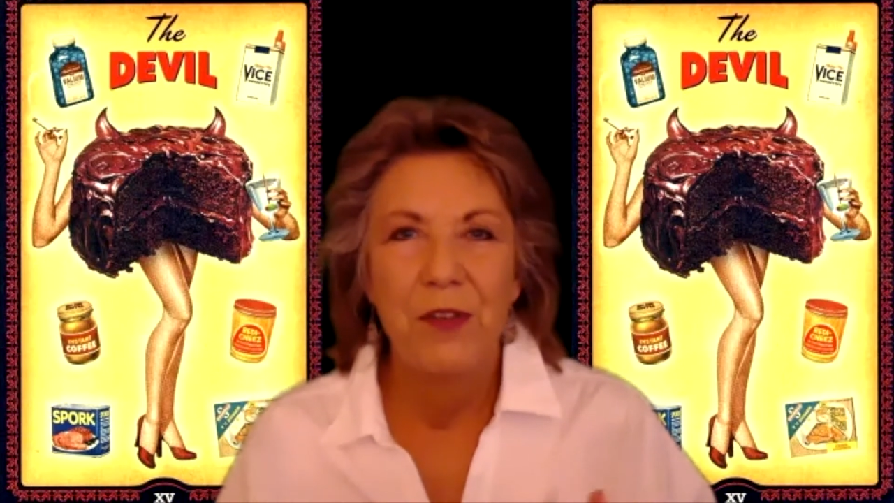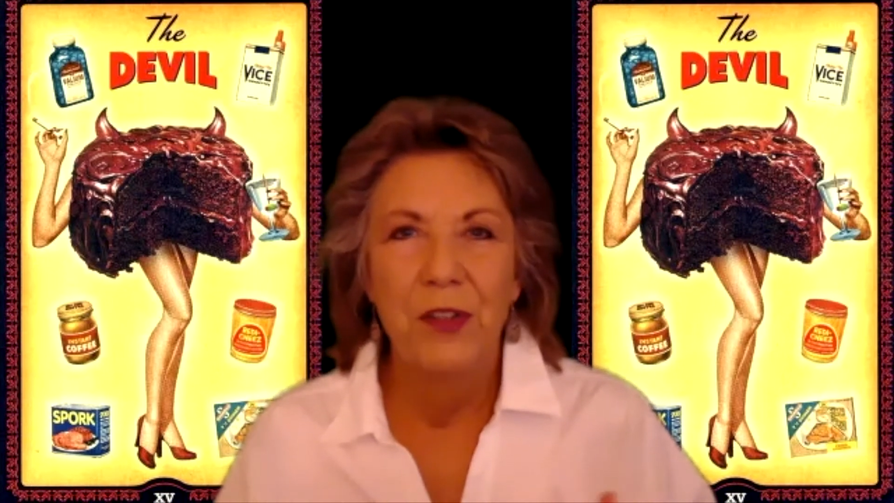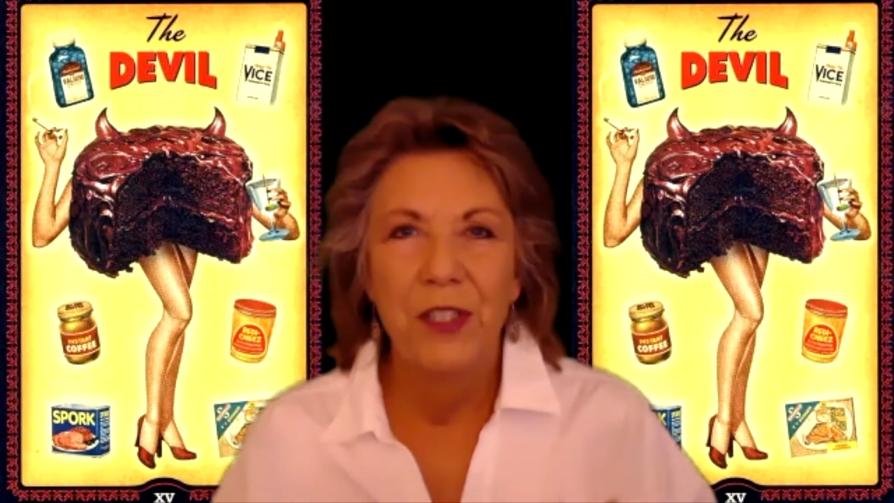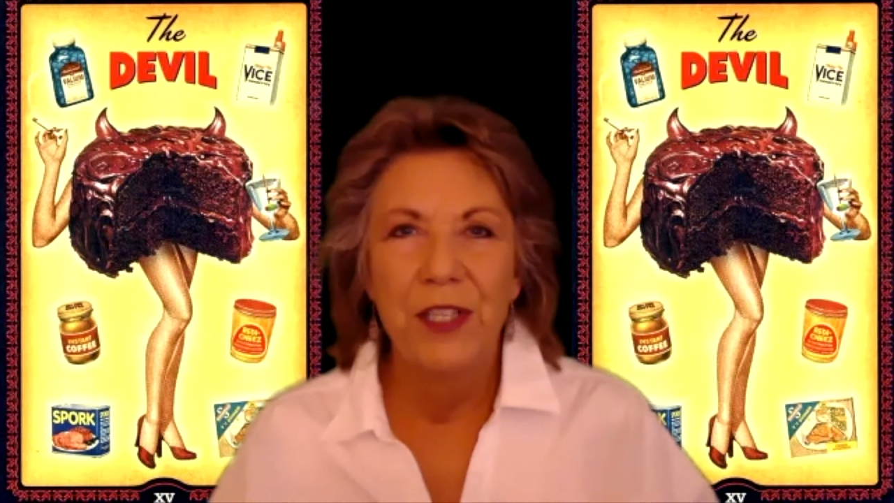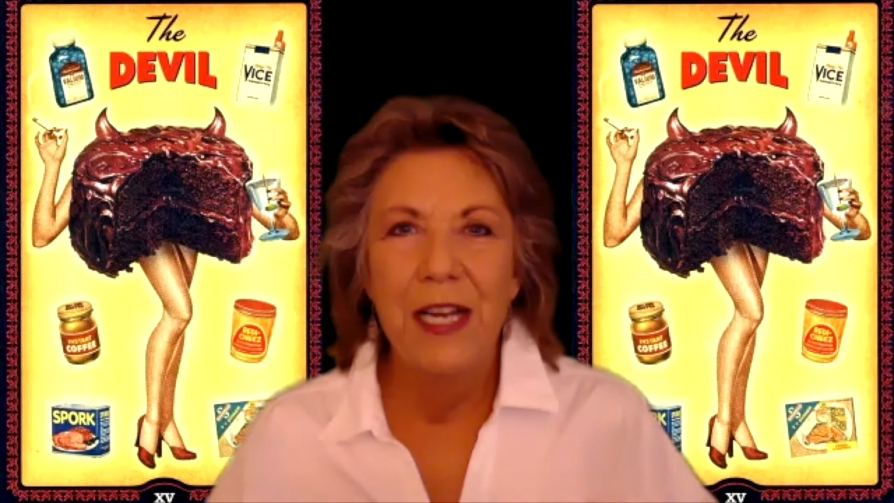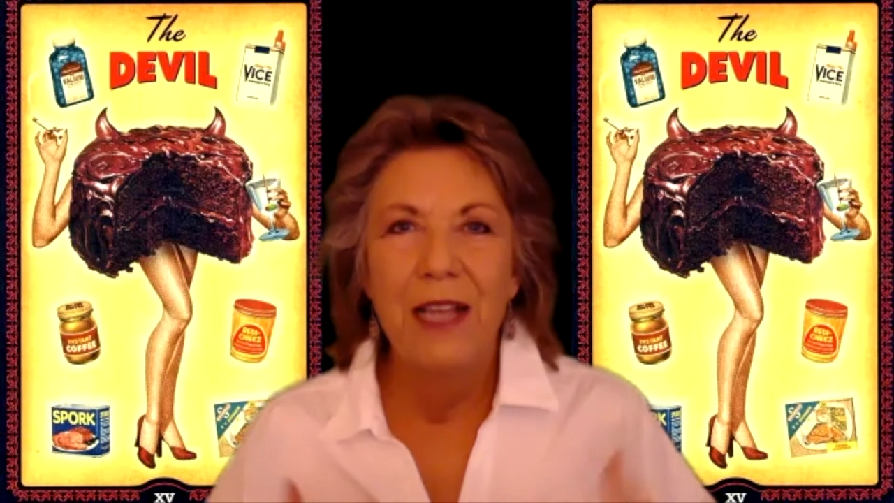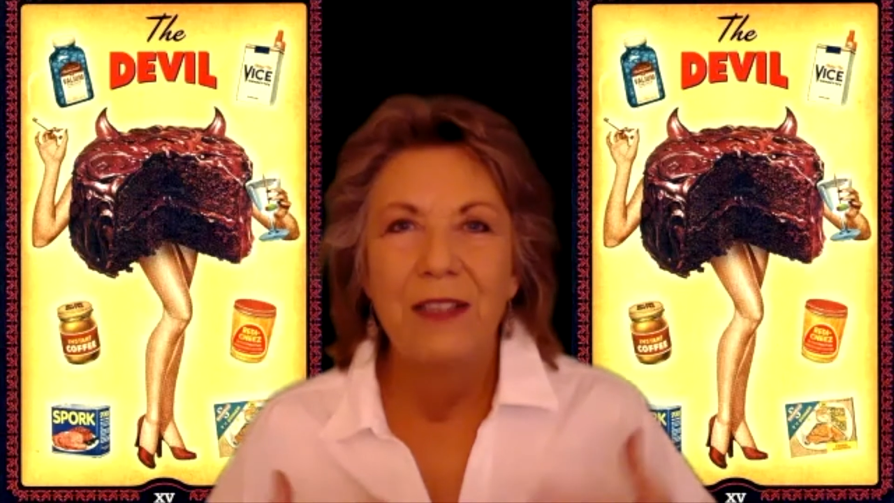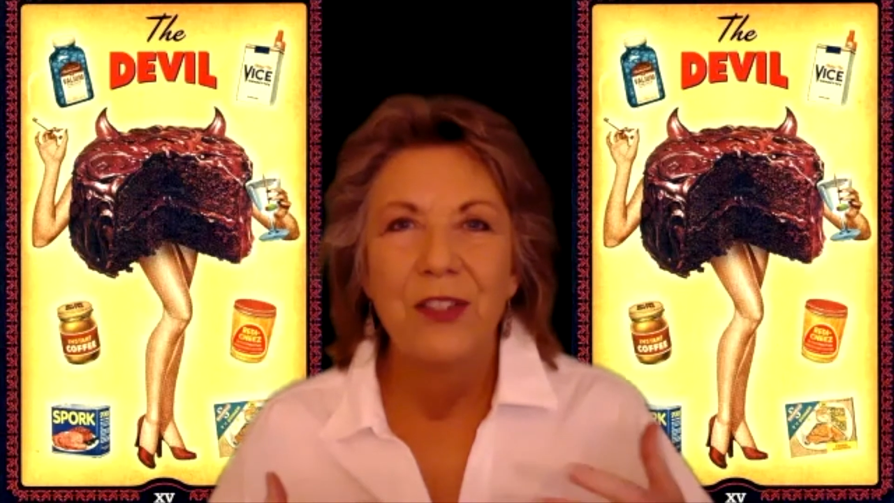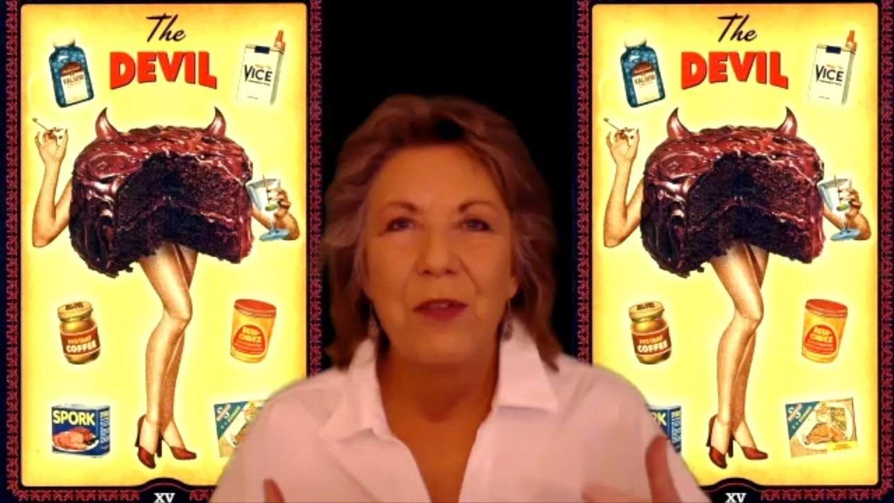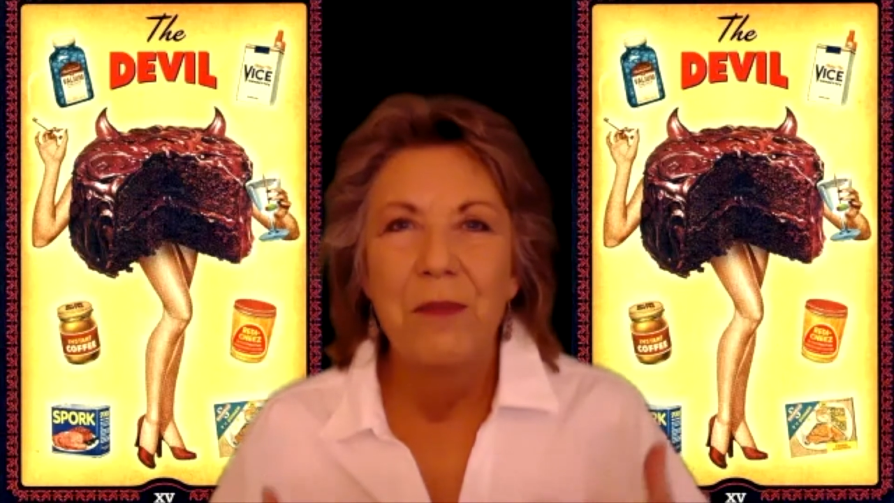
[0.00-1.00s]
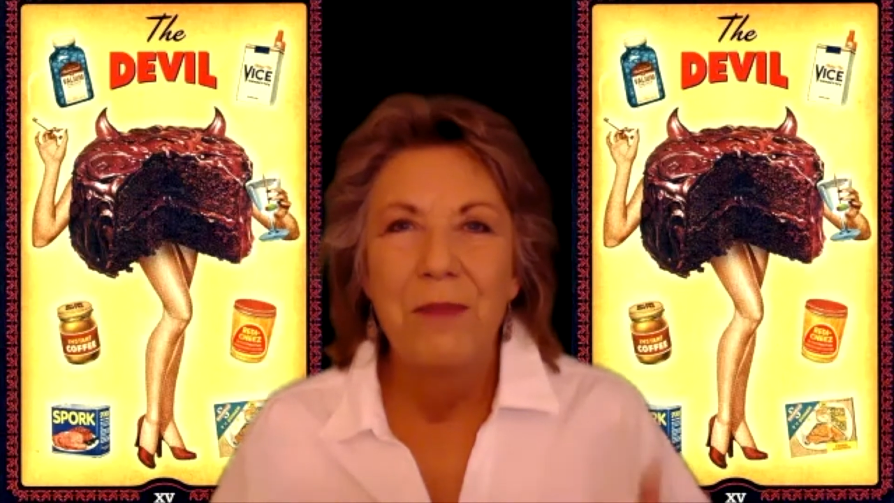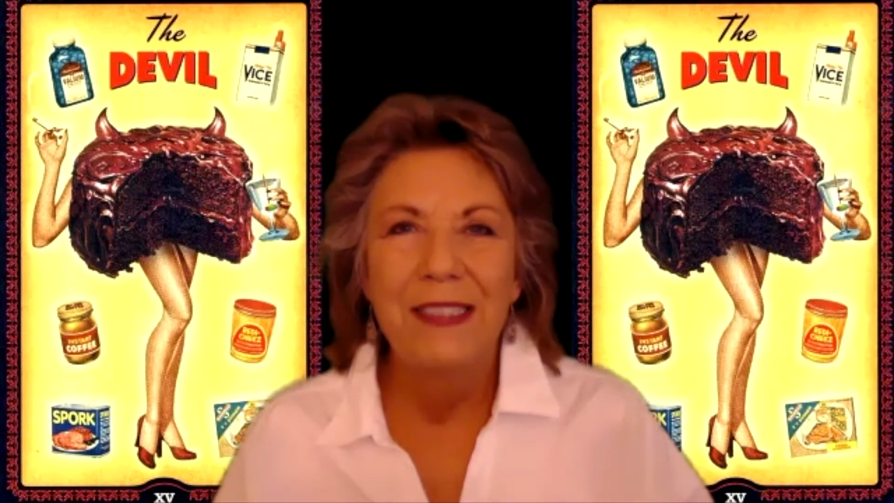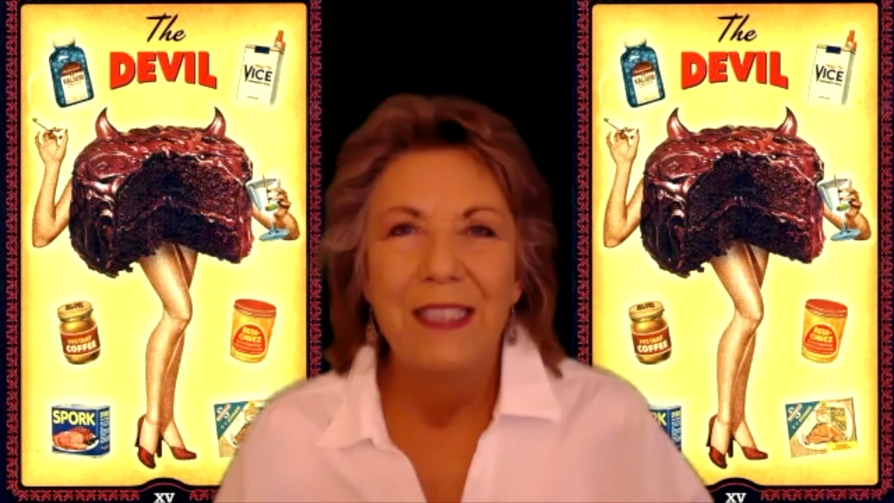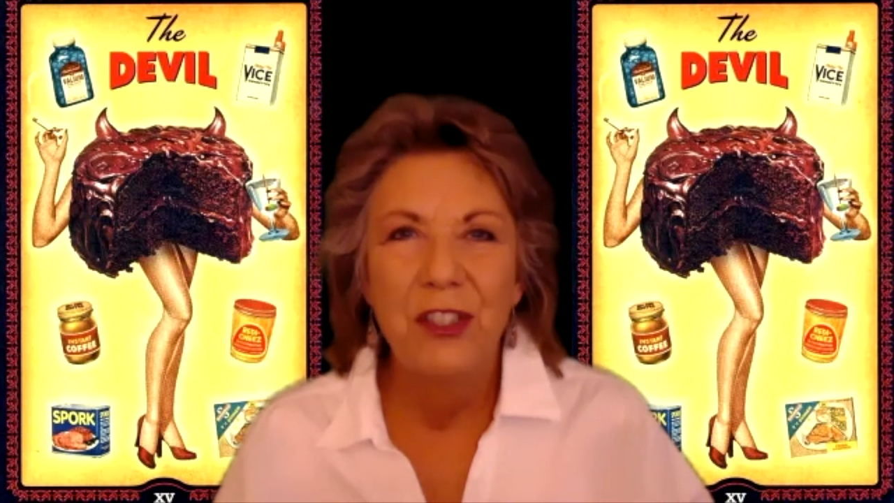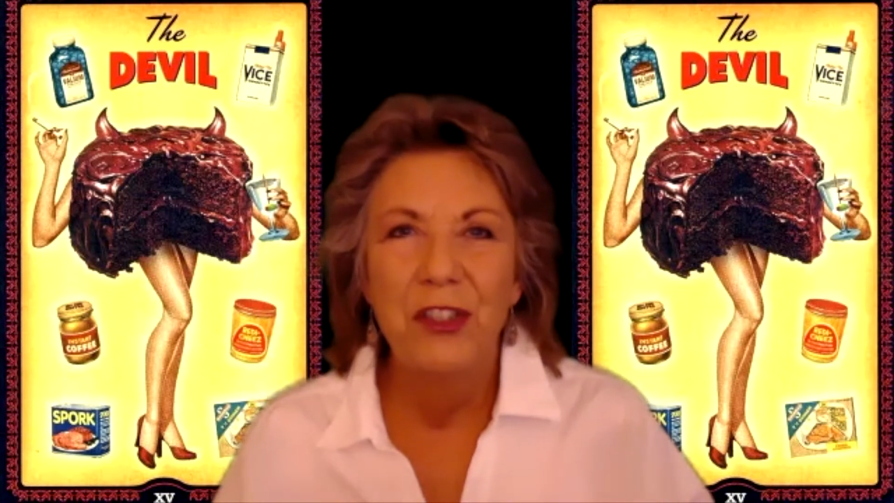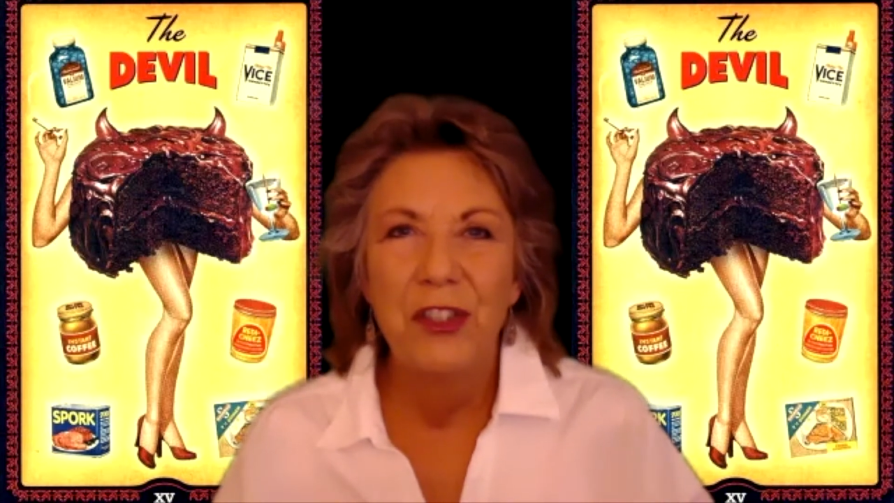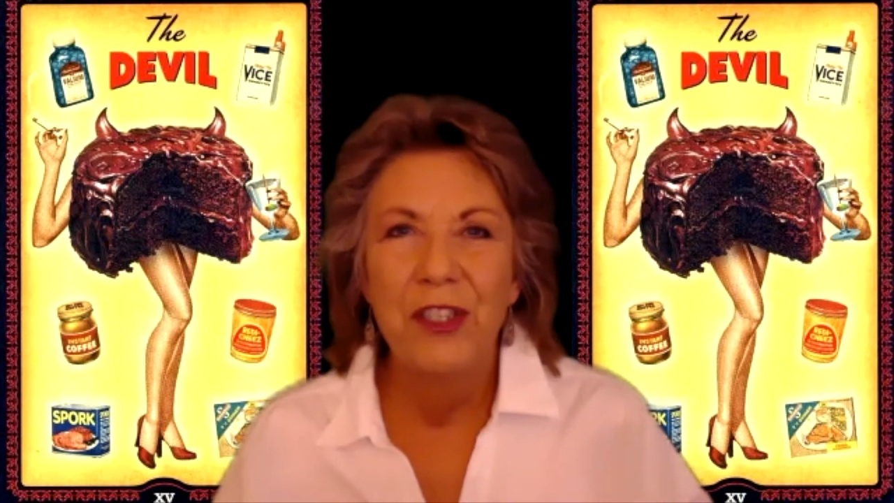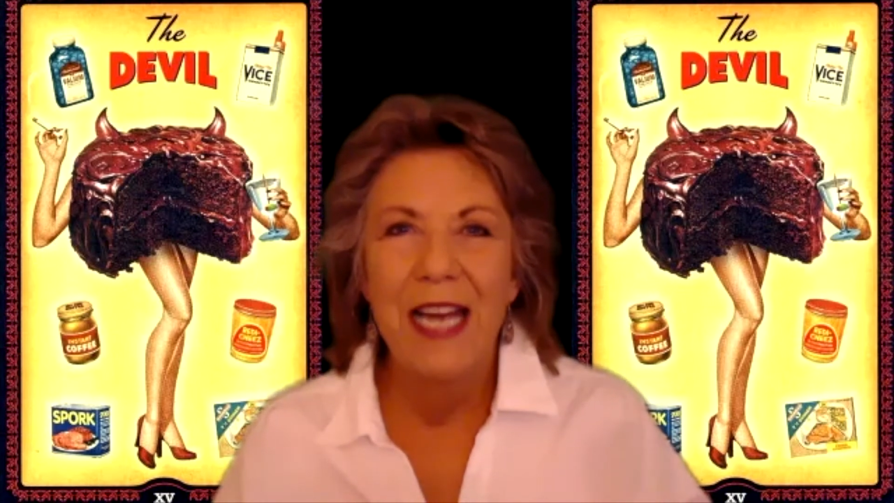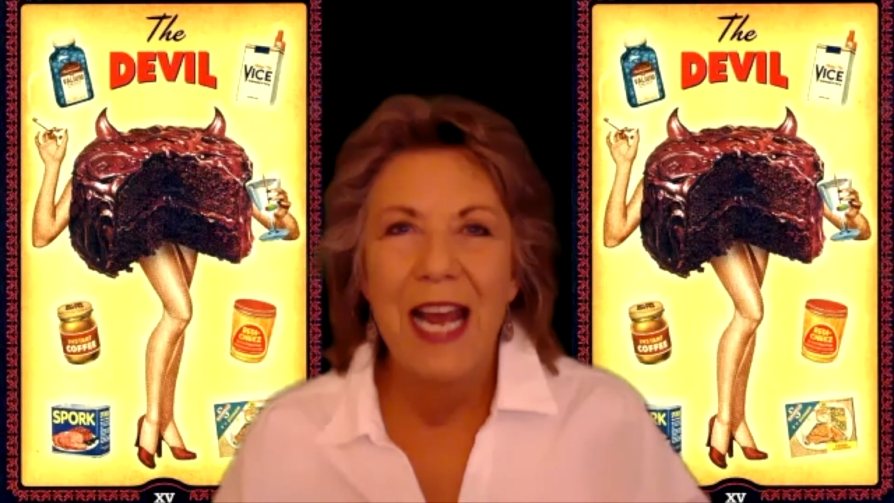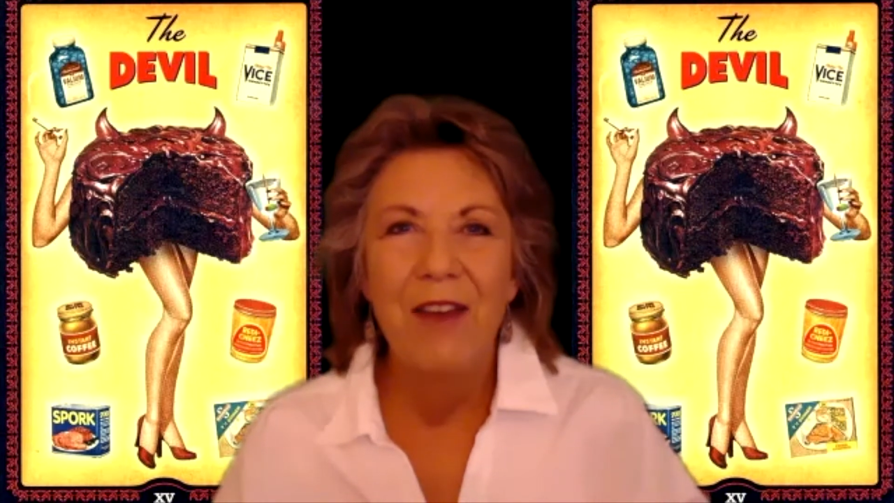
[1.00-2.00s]
You're going to it's so the message is you're going
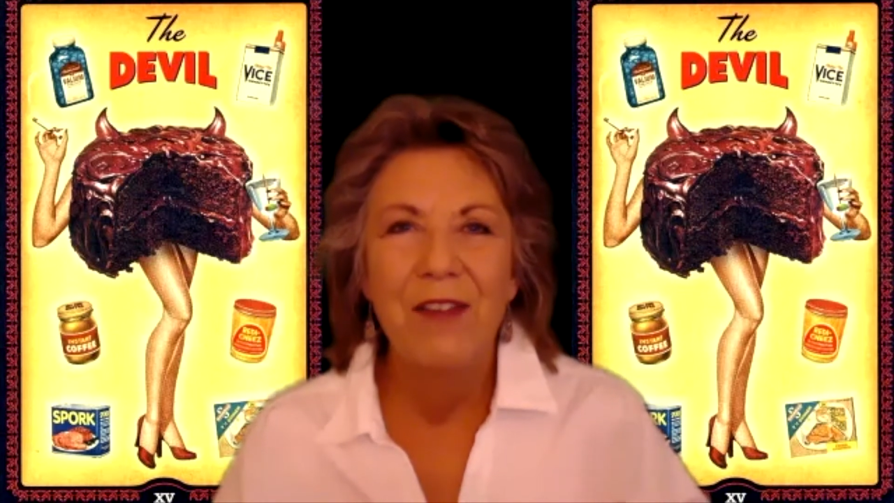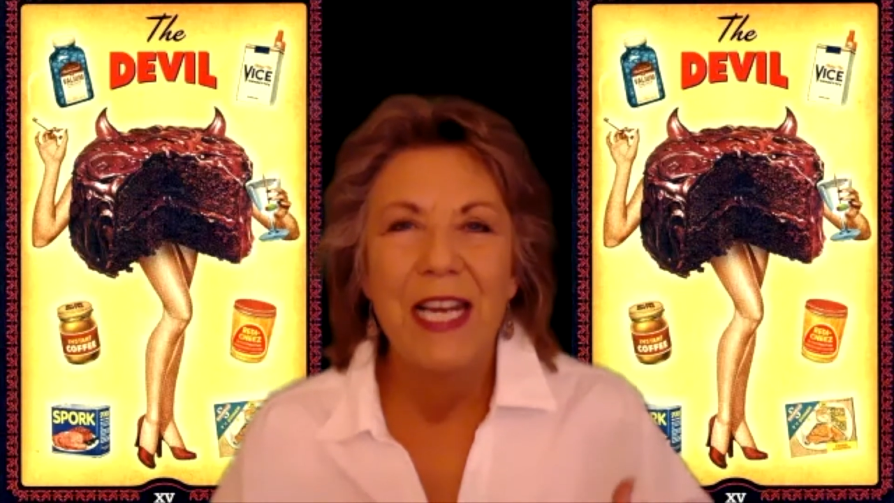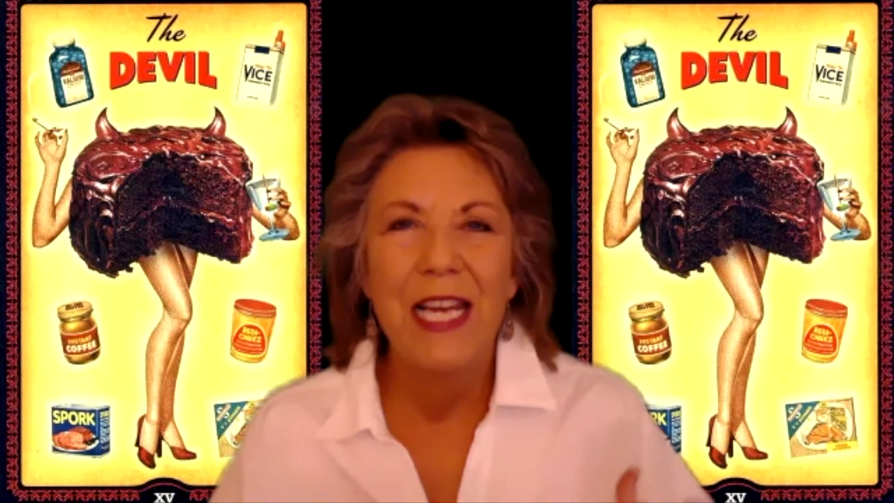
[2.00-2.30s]
to have an